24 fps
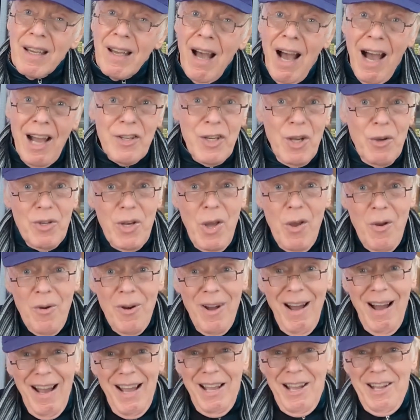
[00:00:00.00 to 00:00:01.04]
I don't know.
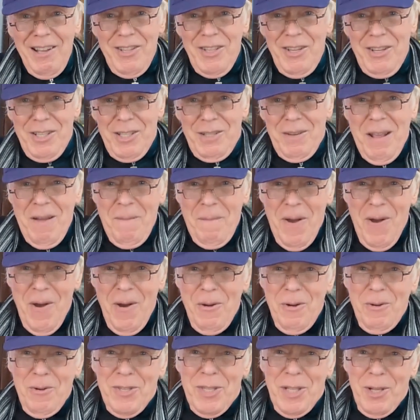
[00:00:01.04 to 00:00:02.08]
I just
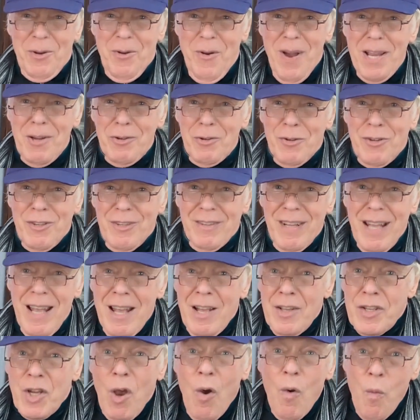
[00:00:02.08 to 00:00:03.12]
pose the question.
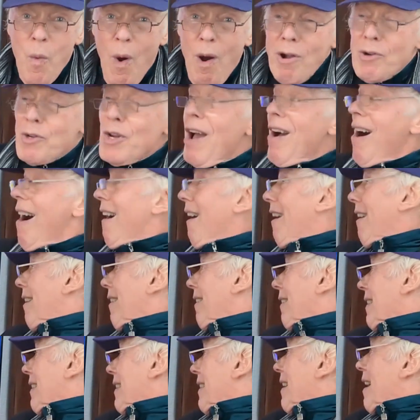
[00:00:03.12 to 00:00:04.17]
So what
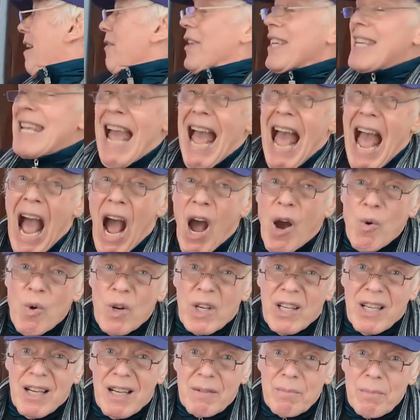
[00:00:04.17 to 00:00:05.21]
are the
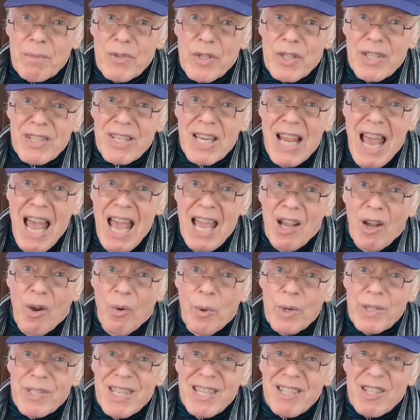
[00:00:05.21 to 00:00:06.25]
outcomes that
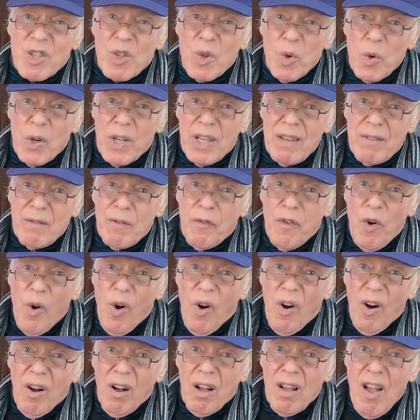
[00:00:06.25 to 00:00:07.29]
Equity is looking
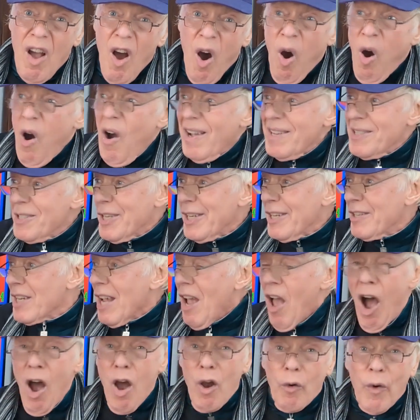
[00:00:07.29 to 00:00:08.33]
for? Or is it
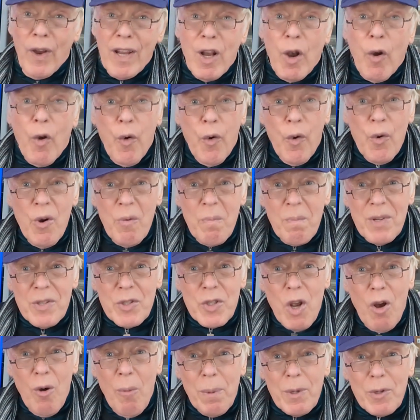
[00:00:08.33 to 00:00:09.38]
a
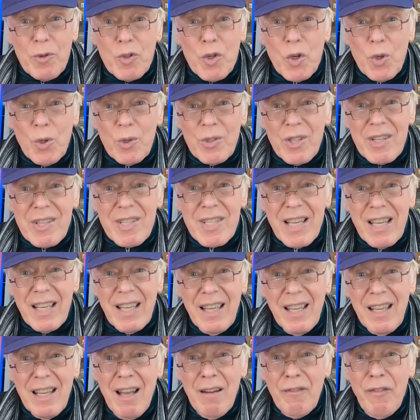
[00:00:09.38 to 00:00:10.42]
recruitment
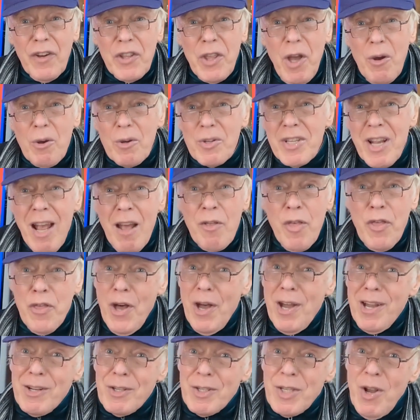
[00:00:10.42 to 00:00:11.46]
opportunity for those
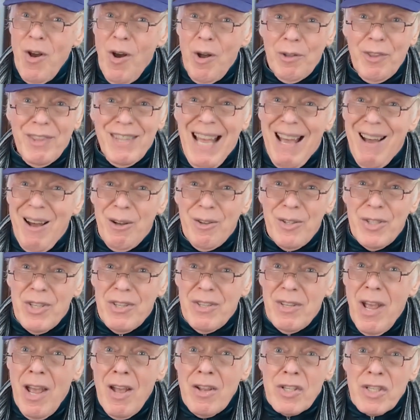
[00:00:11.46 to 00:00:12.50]
30-odd
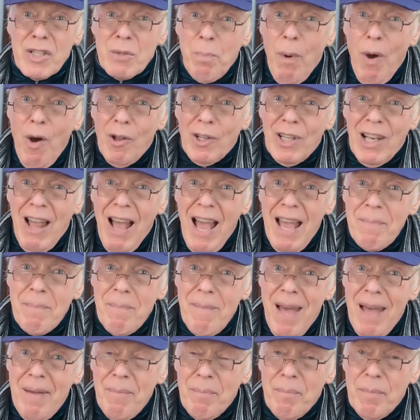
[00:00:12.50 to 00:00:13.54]
thousand Spotlight
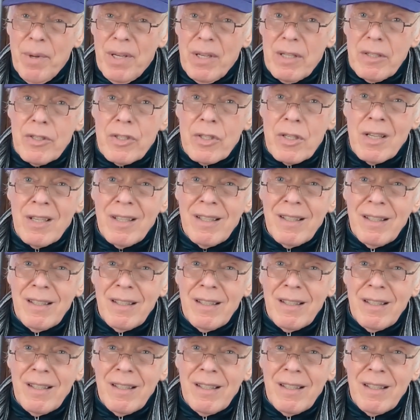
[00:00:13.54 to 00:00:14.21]
members